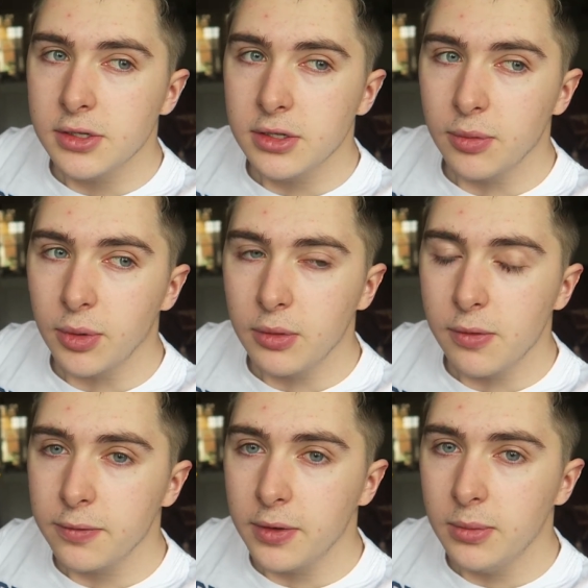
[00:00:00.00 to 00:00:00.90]
So I probably
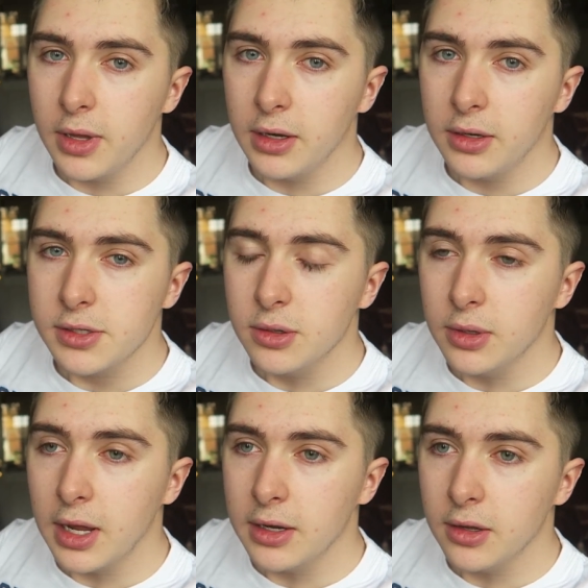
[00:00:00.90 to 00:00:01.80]
won't film then. So I'm
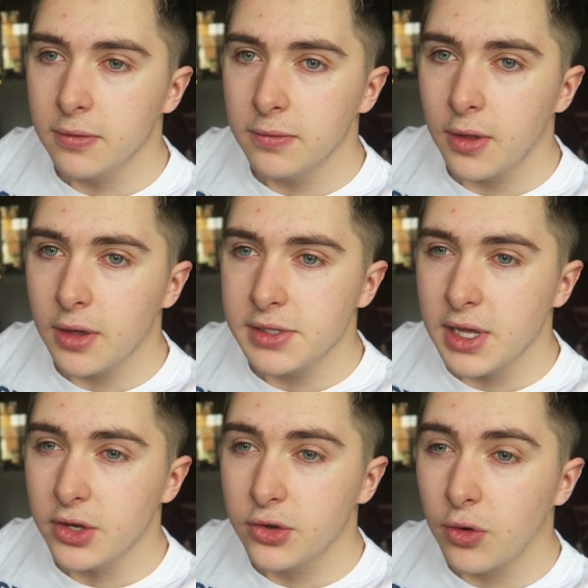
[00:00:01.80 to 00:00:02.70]
going to end it on
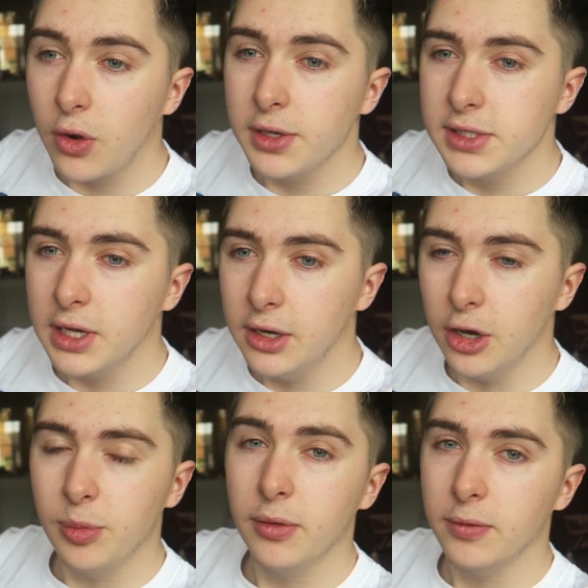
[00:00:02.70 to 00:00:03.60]
Thursday and try to get it
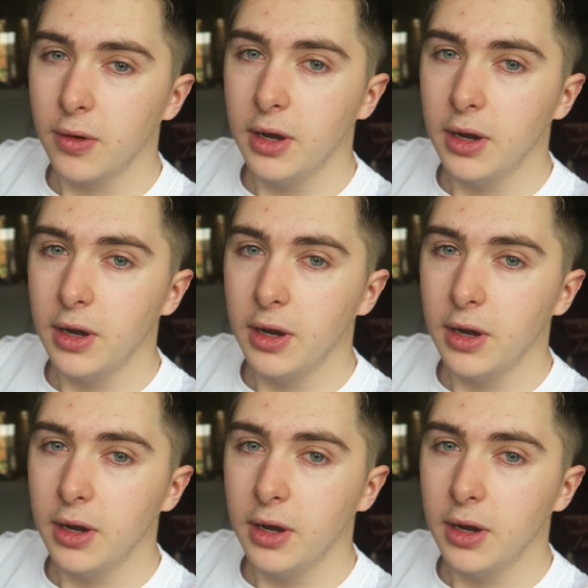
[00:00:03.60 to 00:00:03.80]
up on